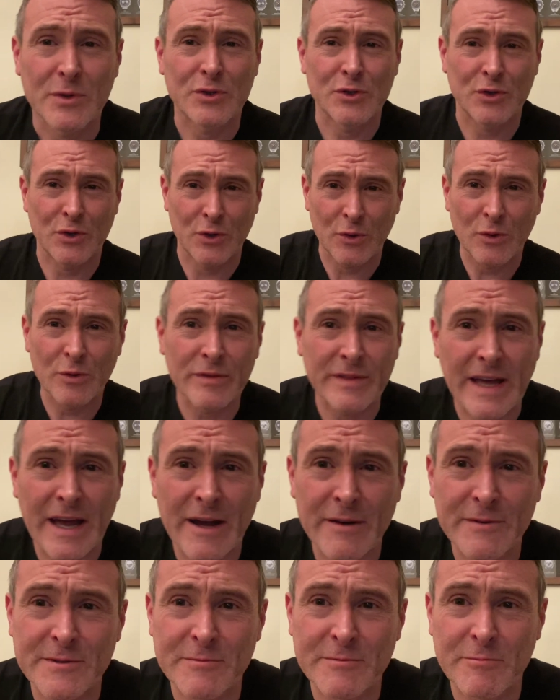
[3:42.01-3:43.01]

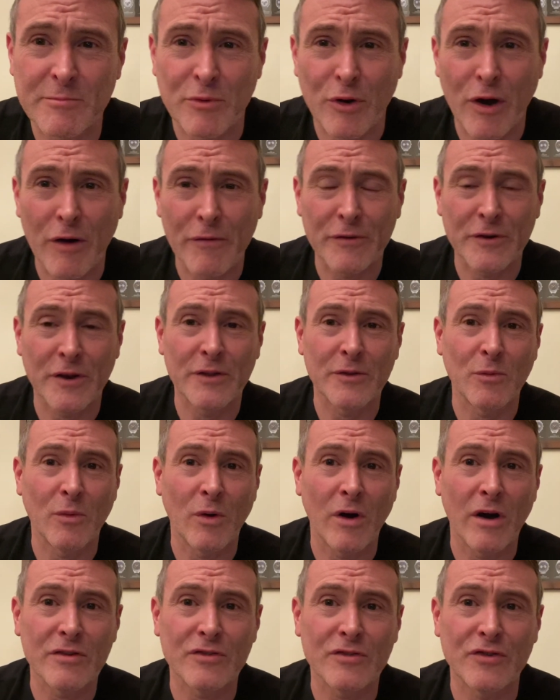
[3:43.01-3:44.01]
£2,000 profit on the
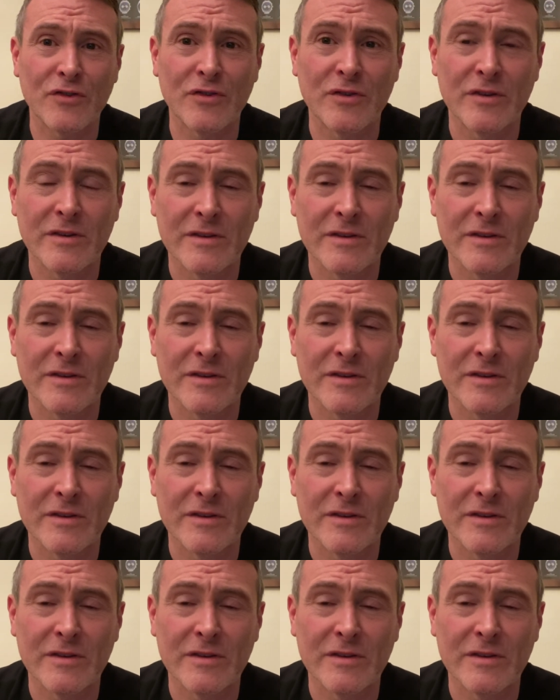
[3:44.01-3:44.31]
watch.